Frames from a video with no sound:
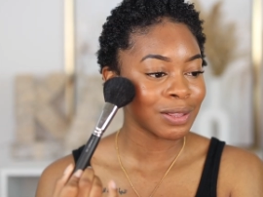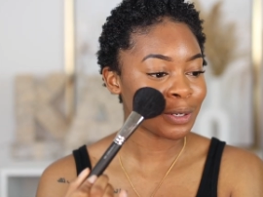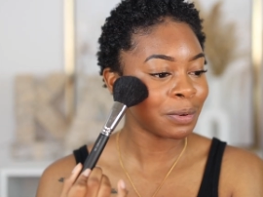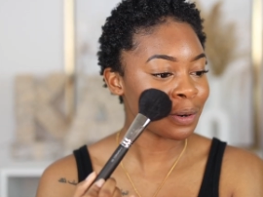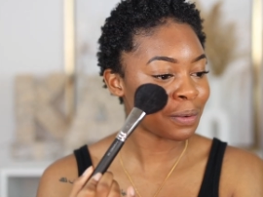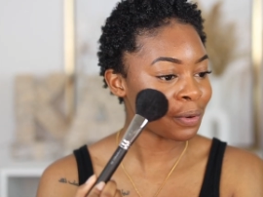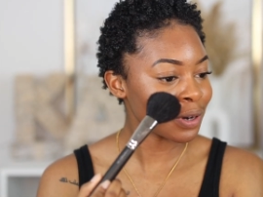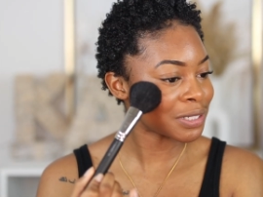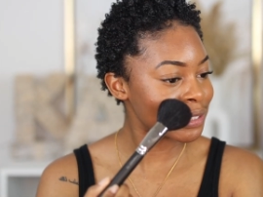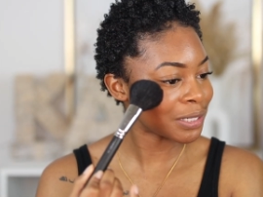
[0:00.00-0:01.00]
A little bit of
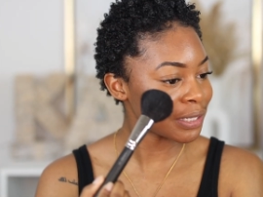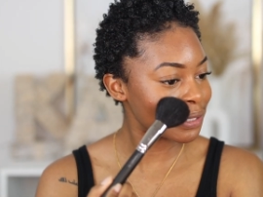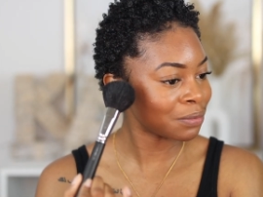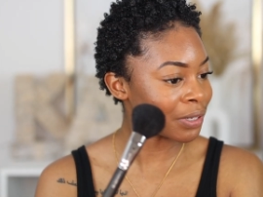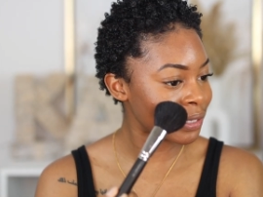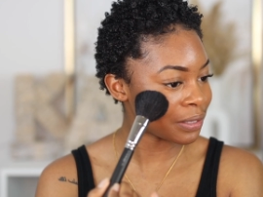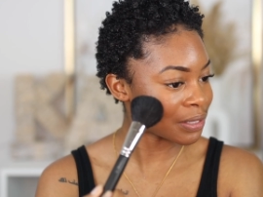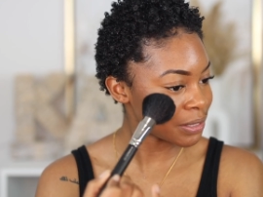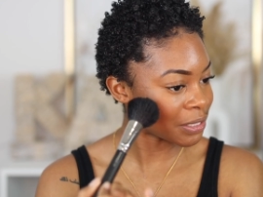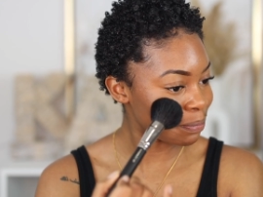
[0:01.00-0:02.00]
orange tint with
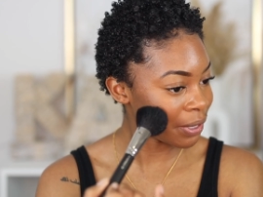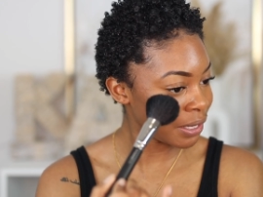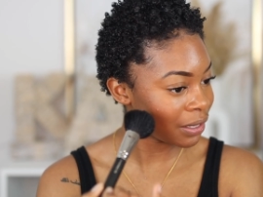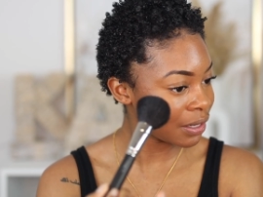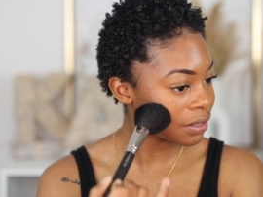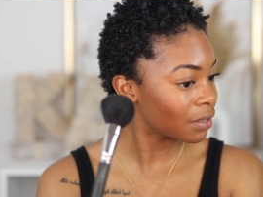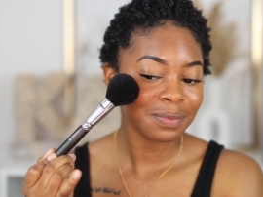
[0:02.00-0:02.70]
some pink.